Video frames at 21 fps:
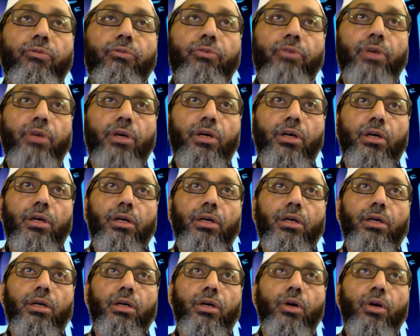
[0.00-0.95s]

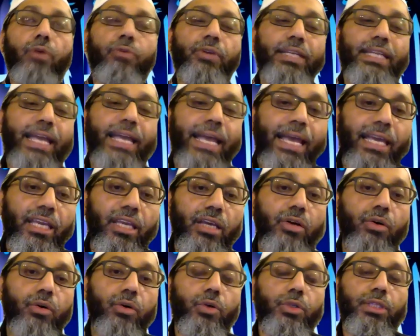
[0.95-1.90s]
an ayah
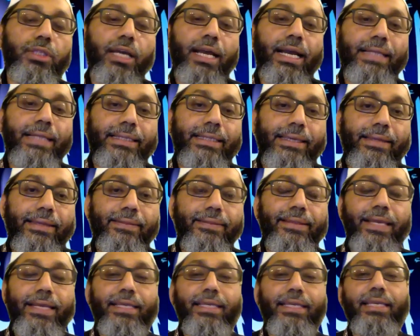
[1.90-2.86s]
or the hadith
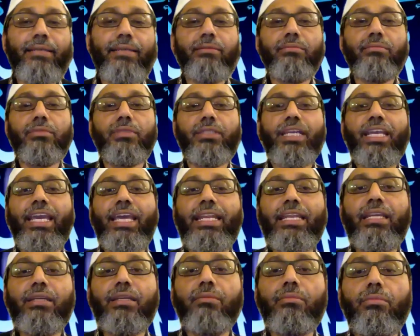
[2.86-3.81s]
that can
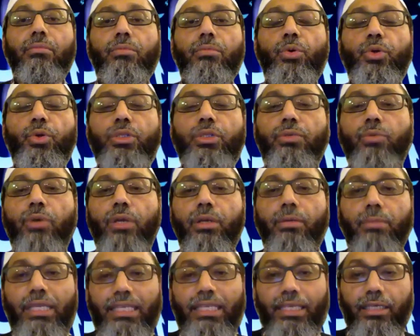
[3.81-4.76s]
carry more than one
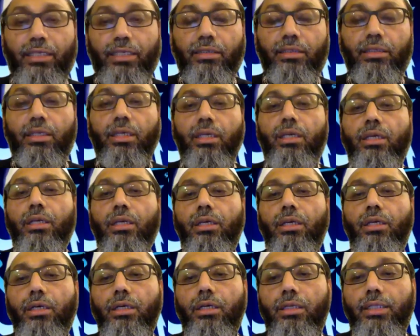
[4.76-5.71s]
meaning.
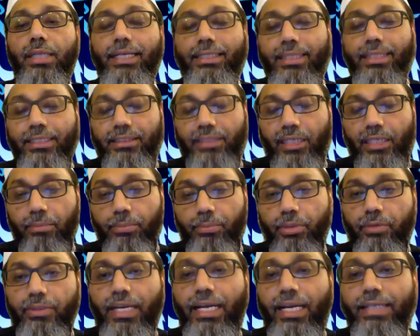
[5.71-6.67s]
Like the example
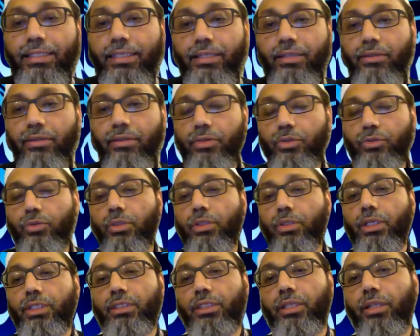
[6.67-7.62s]
of the hadith of
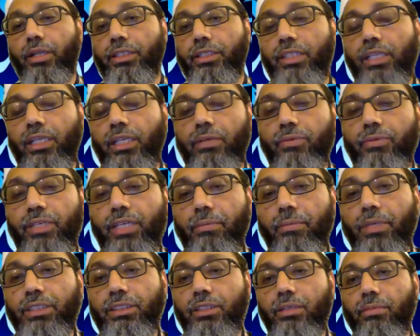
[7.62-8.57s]
Rasulullah sallallahu alaihi wasallam, when I
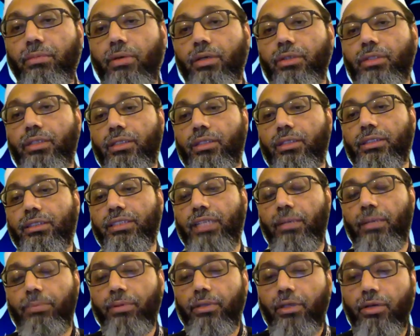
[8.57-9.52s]
mentioned about the
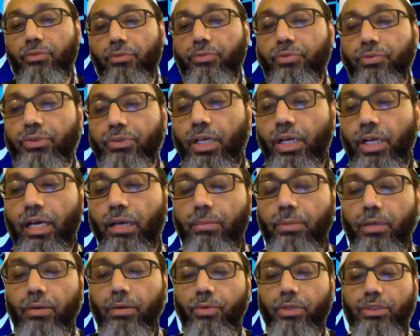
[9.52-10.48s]
example of
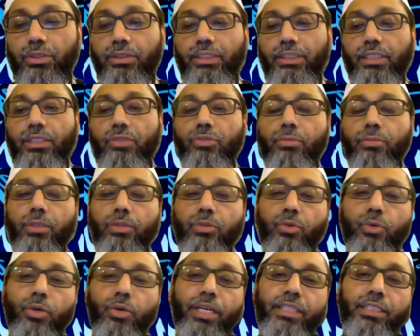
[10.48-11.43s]
Sahaba were sent to Banu
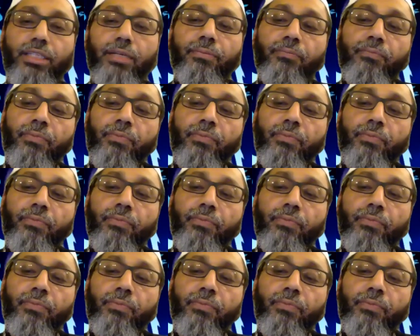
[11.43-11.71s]
Qurayda